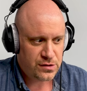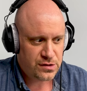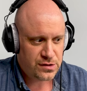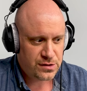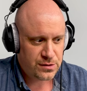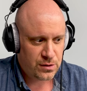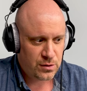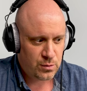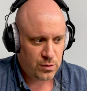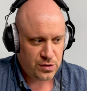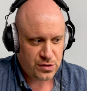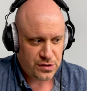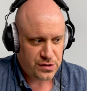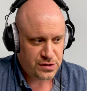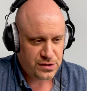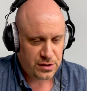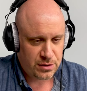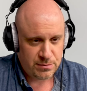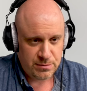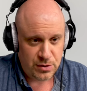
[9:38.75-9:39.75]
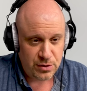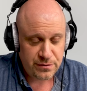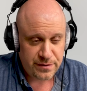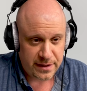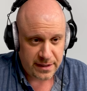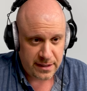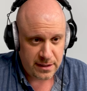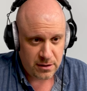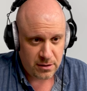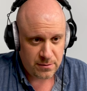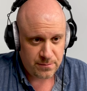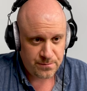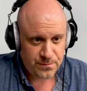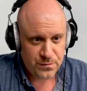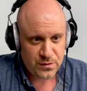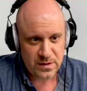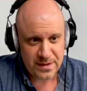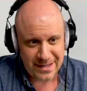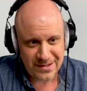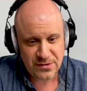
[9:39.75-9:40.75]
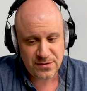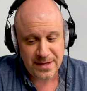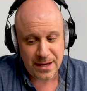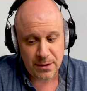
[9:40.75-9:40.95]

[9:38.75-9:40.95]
still moving here. So that